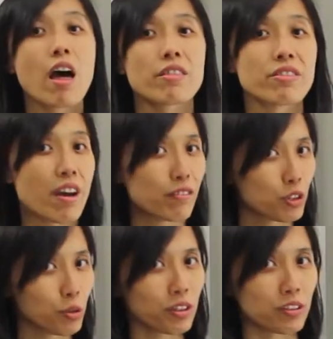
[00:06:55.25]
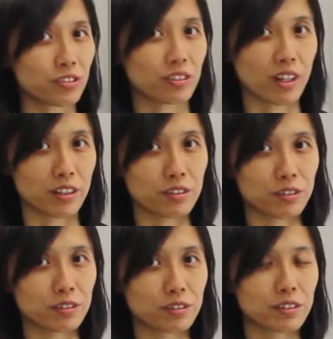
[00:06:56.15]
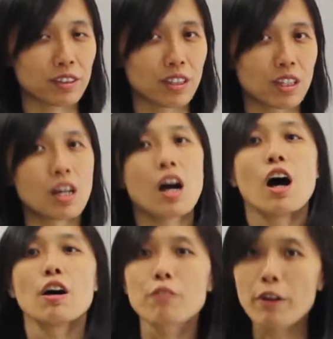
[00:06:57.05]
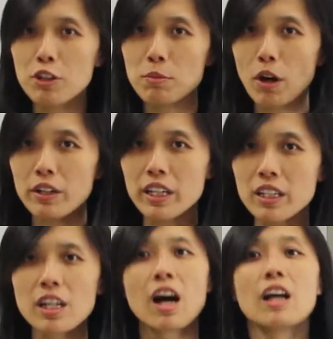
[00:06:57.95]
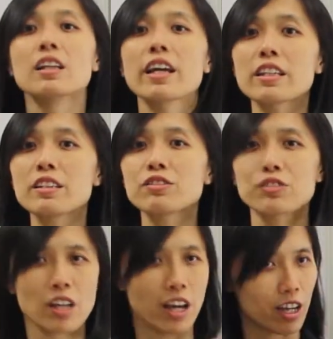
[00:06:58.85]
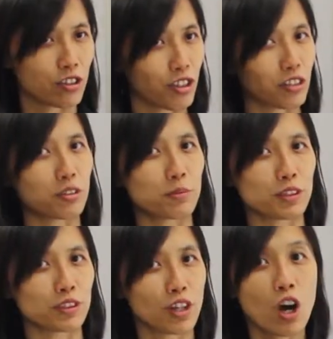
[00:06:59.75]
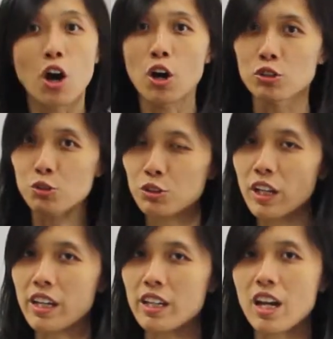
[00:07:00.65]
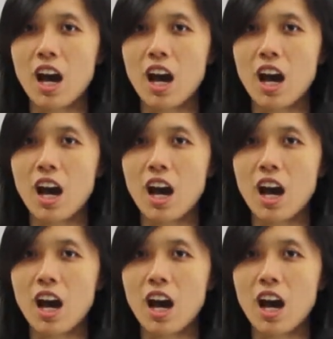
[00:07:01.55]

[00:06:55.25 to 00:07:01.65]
Never do this, guys. A very good morning, ladies and gentlemen. Today,